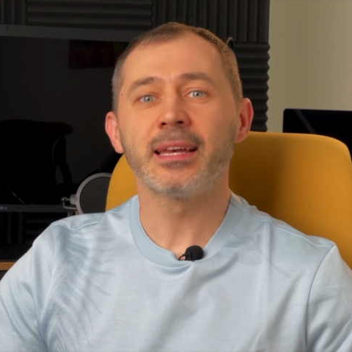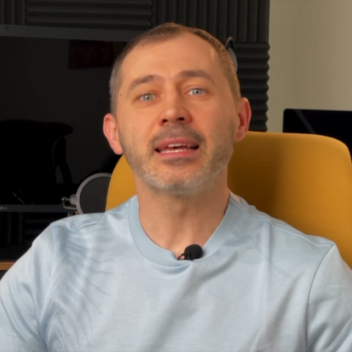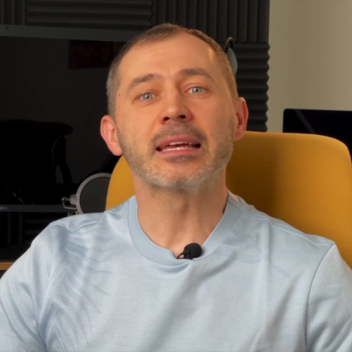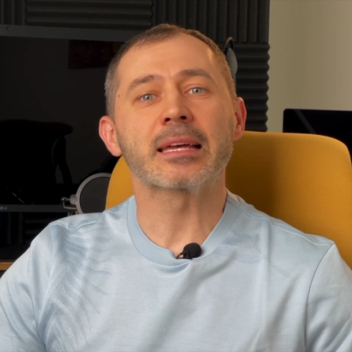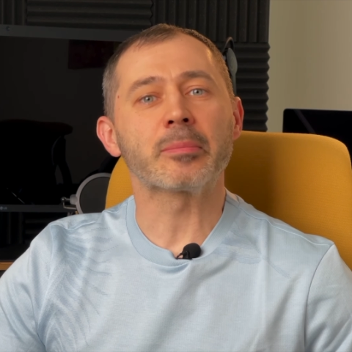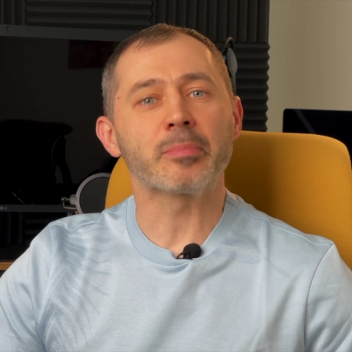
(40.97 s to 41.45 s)

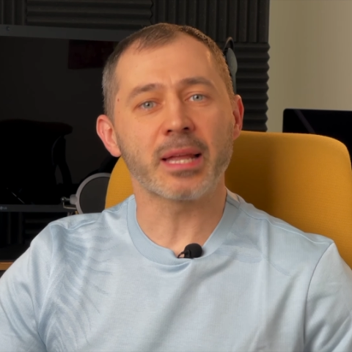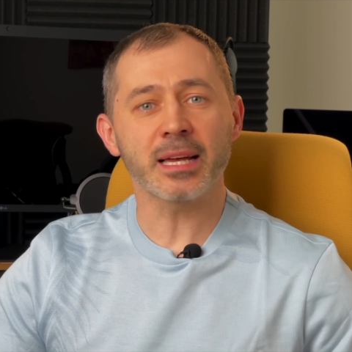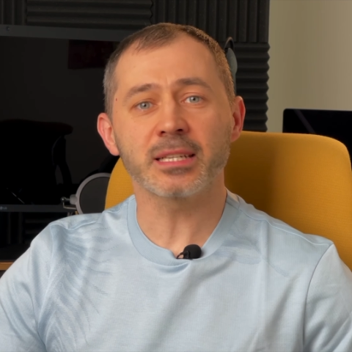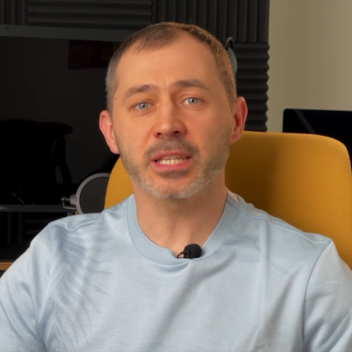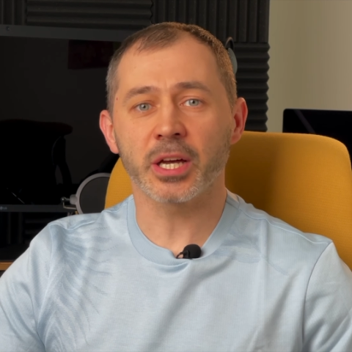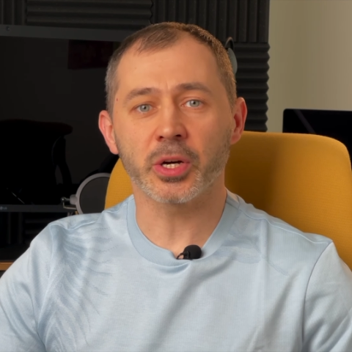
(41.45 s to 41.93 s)

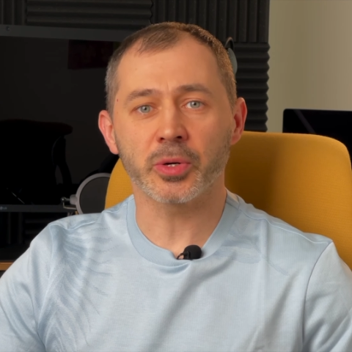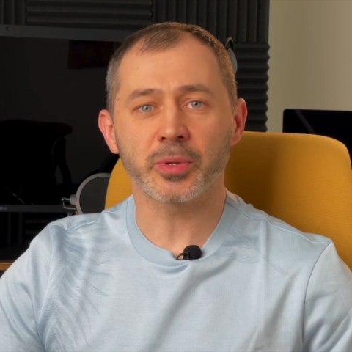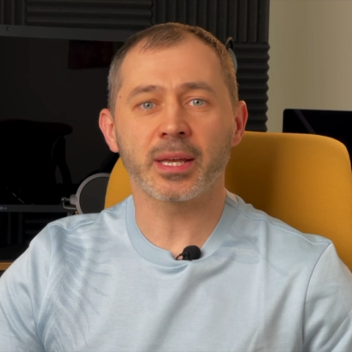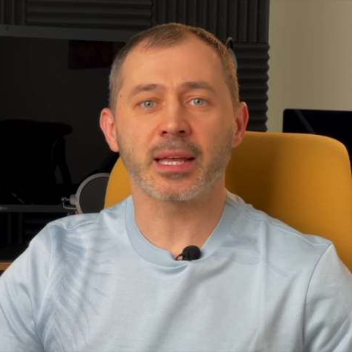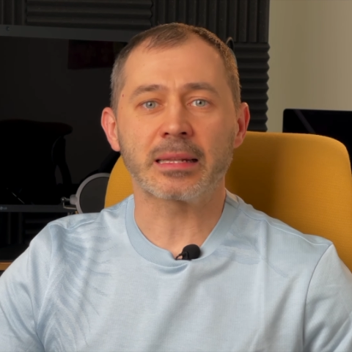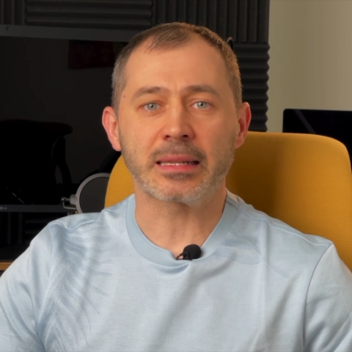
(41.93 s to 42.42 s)
Complex code
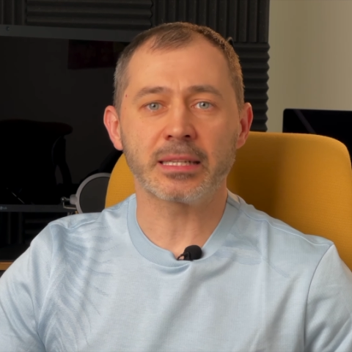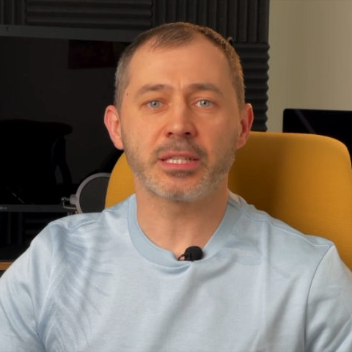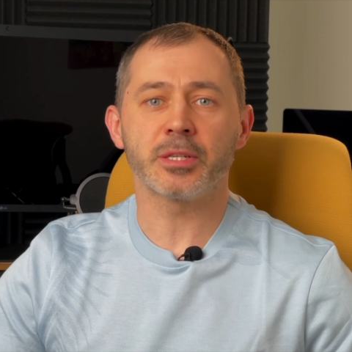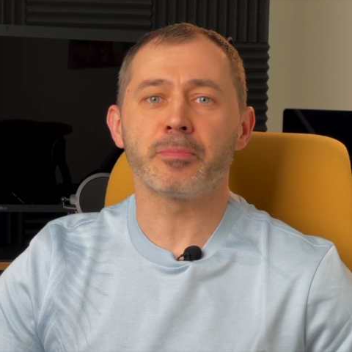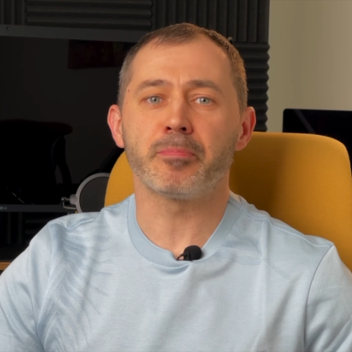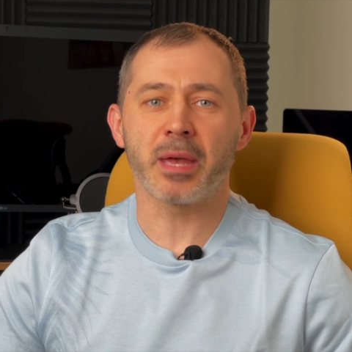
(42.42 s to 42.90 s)
can lead
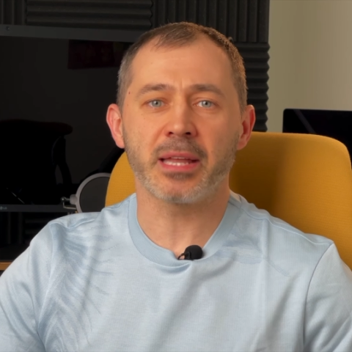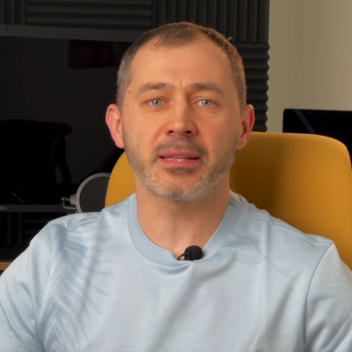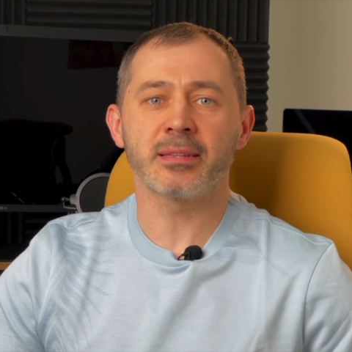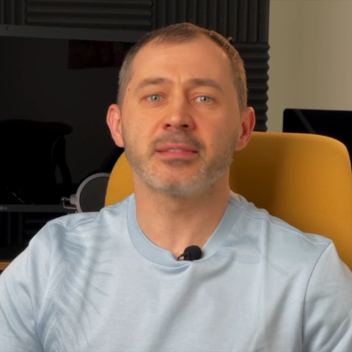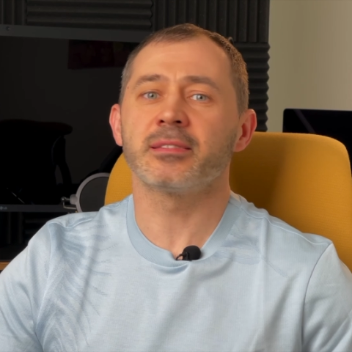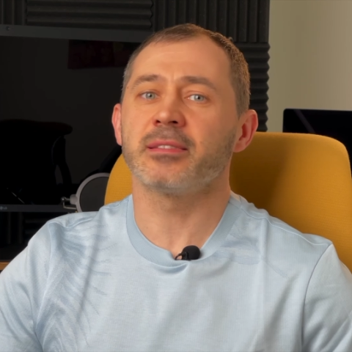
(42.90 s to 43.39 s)
to
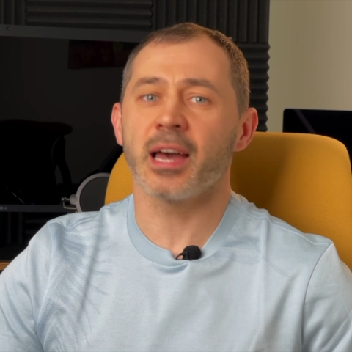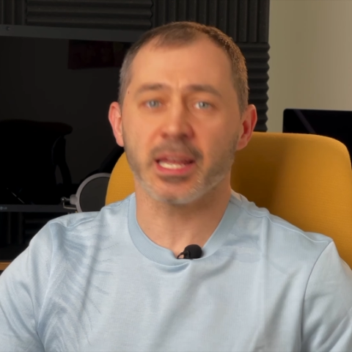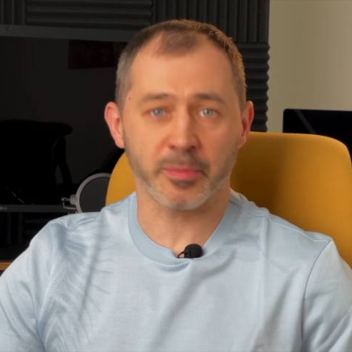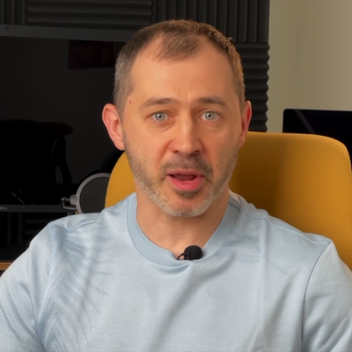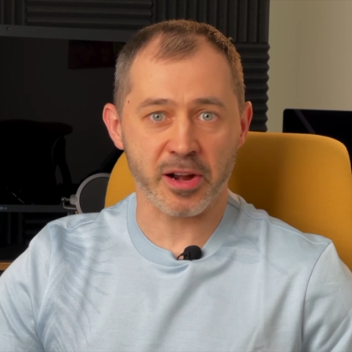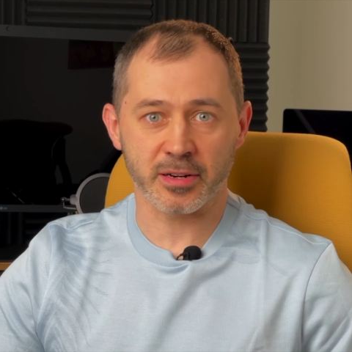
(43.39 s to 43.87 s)
maintenance
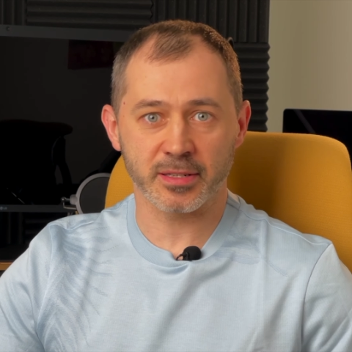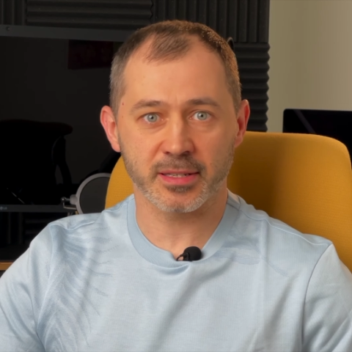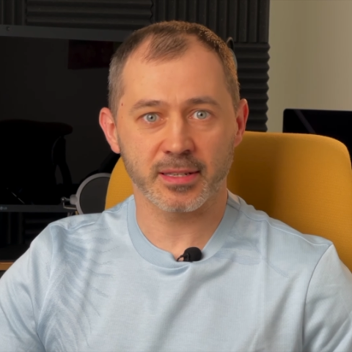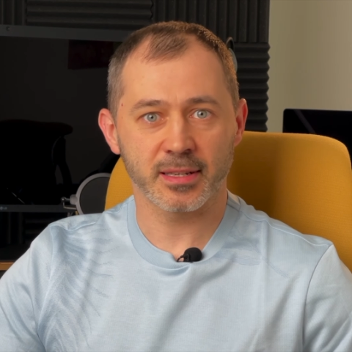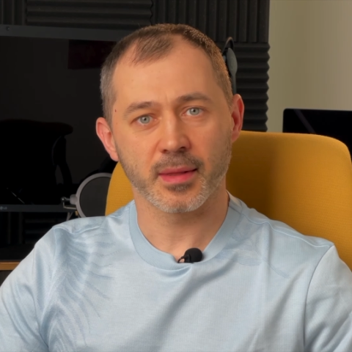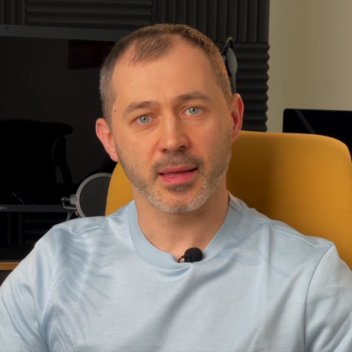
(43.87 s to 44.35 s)
nightmares.
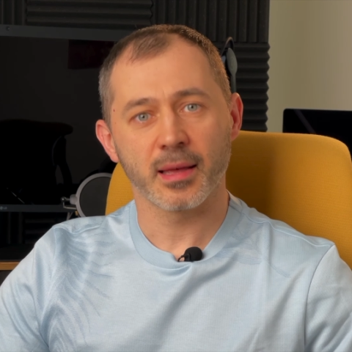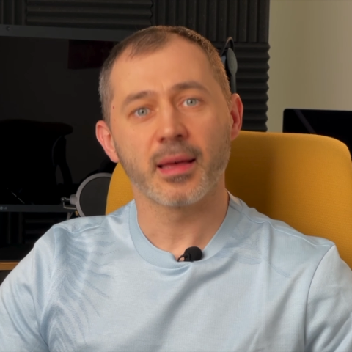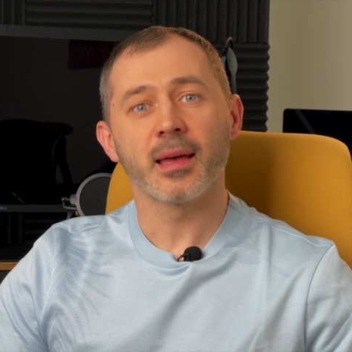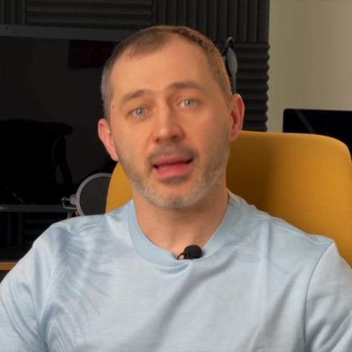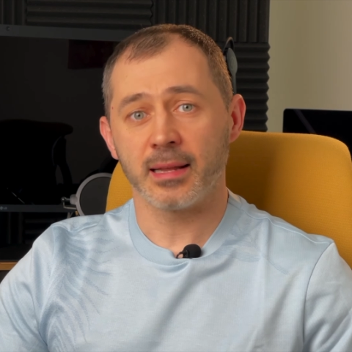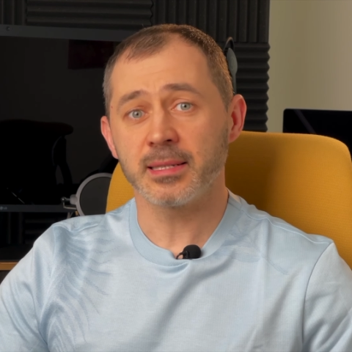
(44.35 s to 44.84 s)

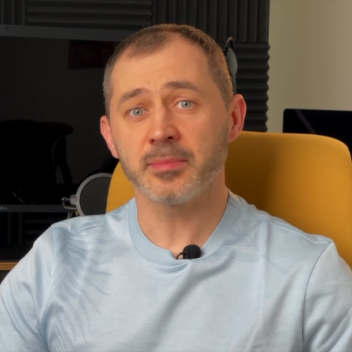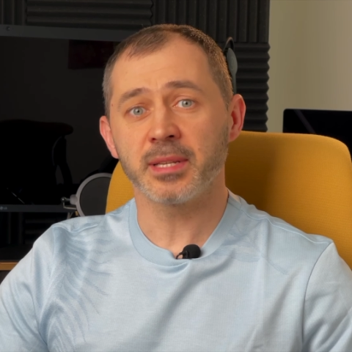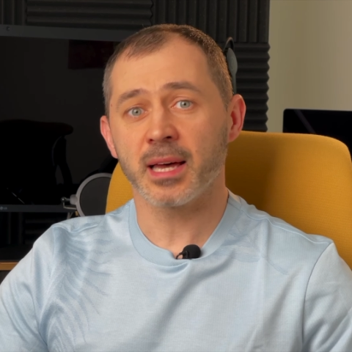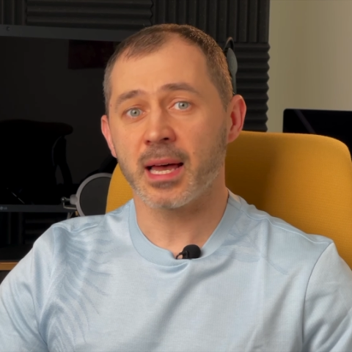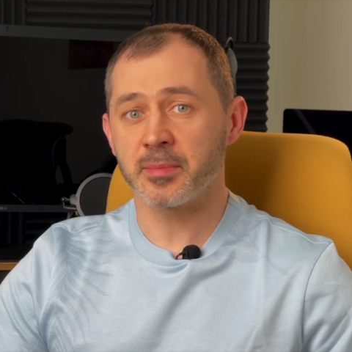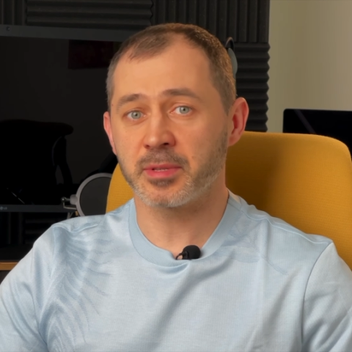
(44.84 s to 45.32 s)
And
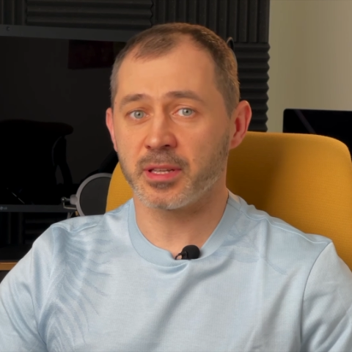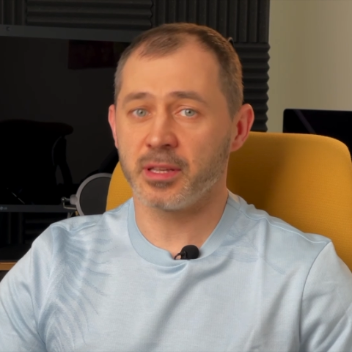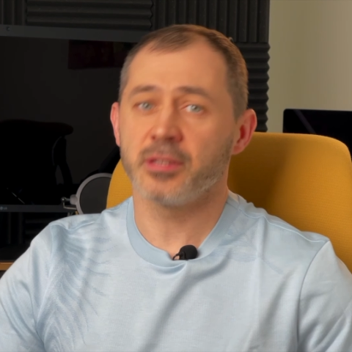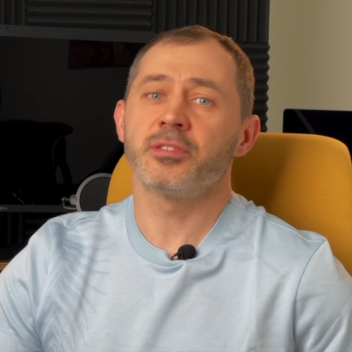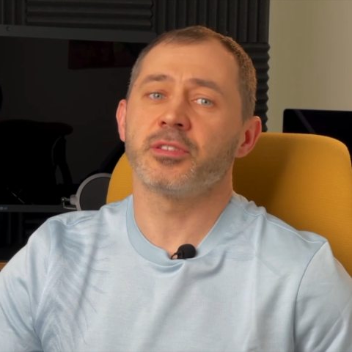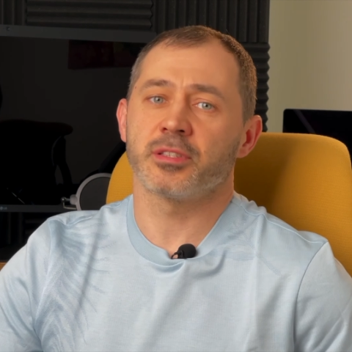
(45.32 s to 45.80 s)
sometimes
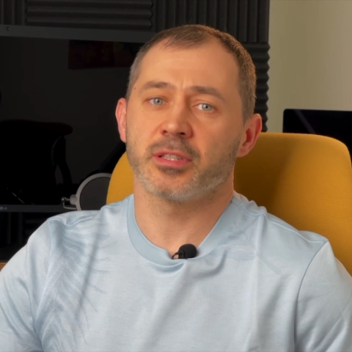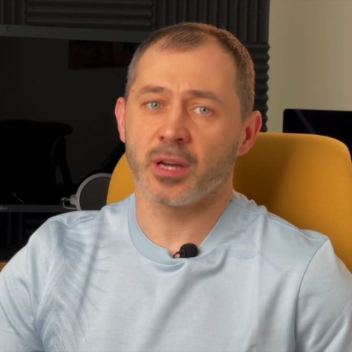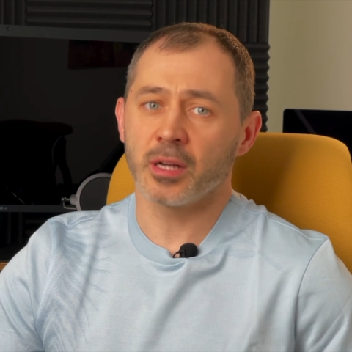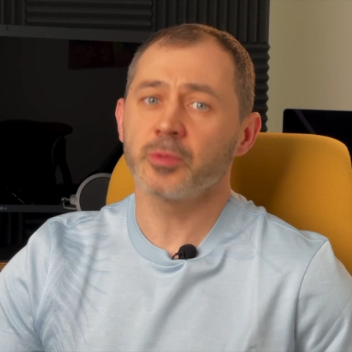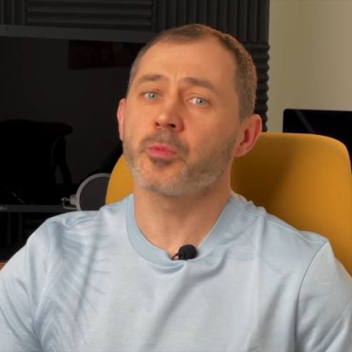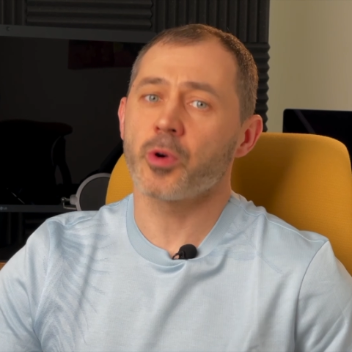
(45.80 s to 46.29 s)
it's just
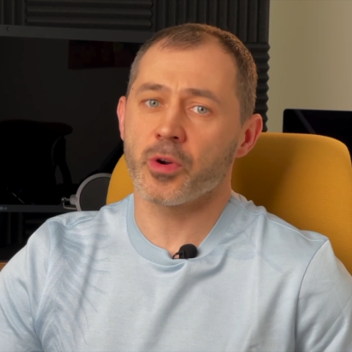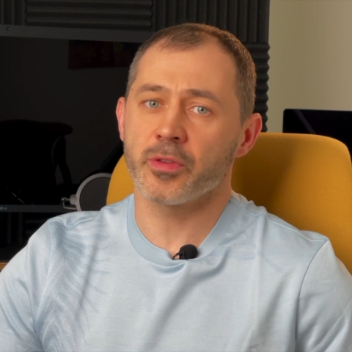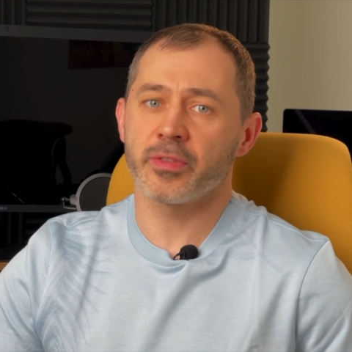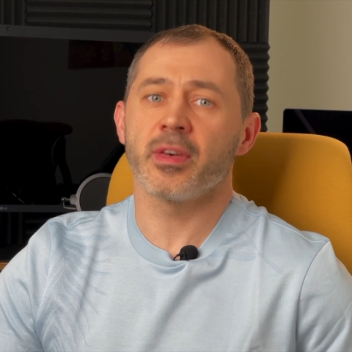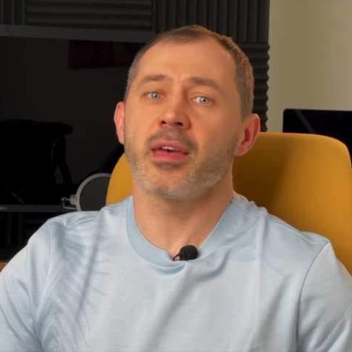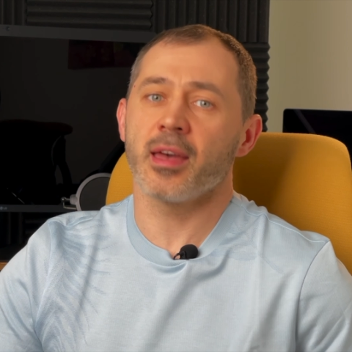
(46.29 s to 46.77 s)
not worth
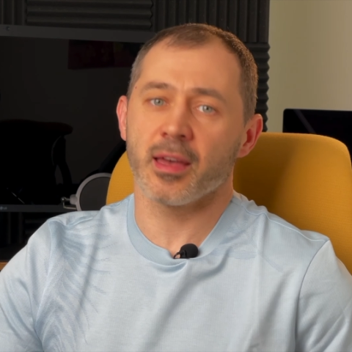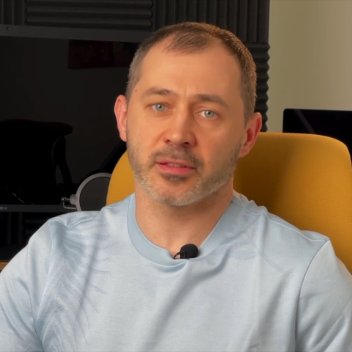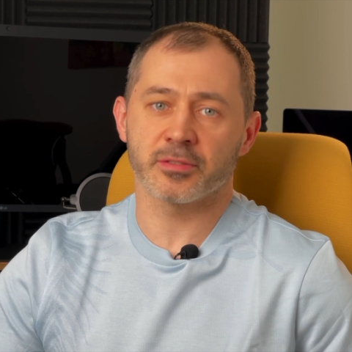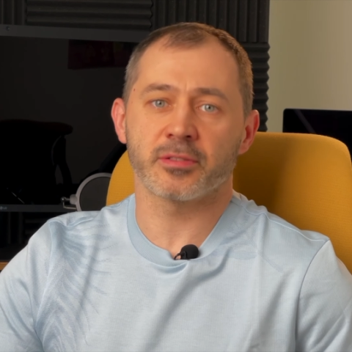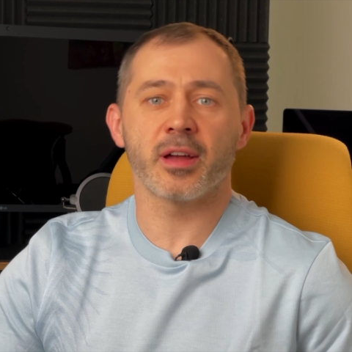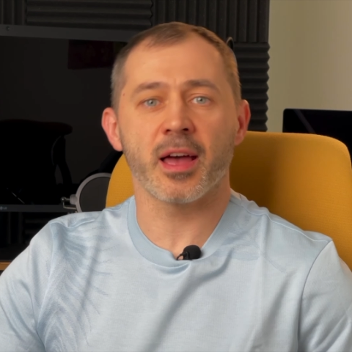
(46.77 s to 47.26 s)
the
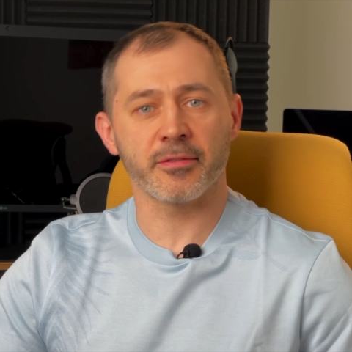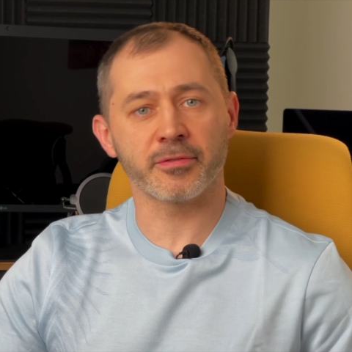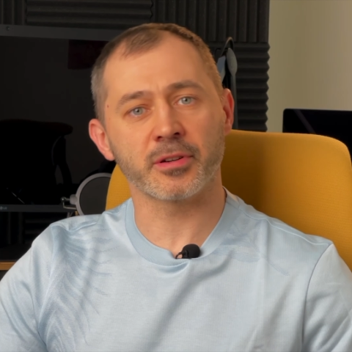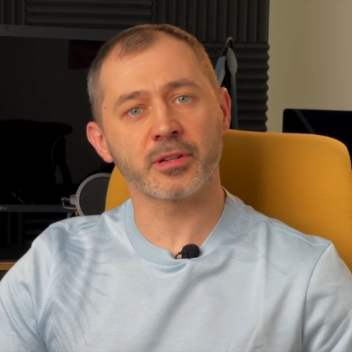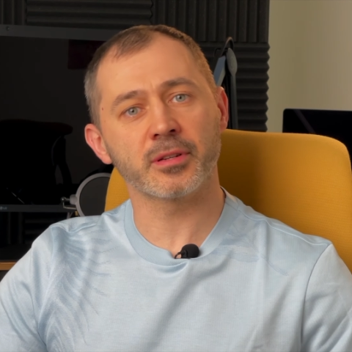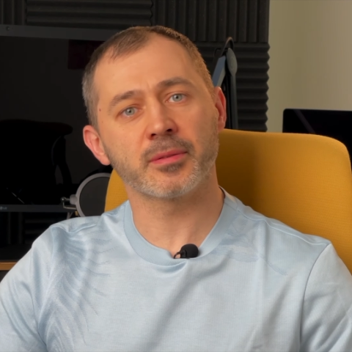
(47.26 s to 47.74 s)
extra effort.